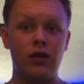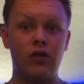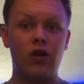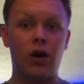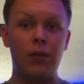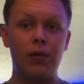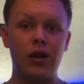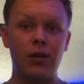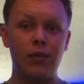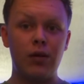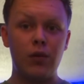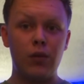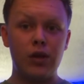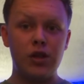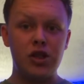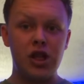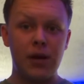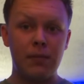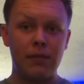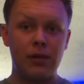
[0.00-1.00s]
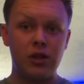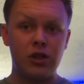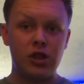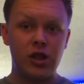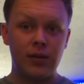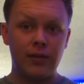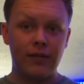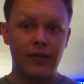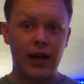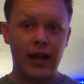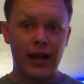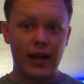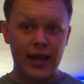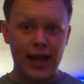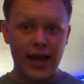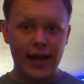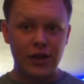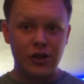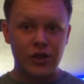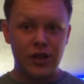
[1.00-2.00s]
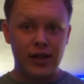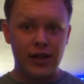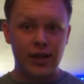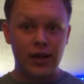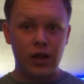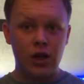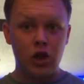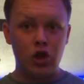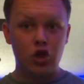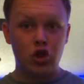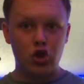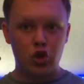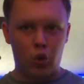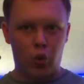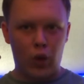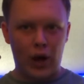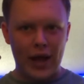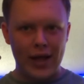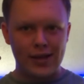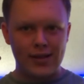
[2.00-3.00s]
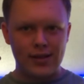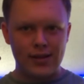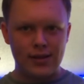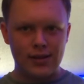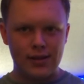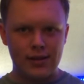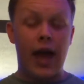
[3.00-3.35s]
WWE Championship via cash-in twice.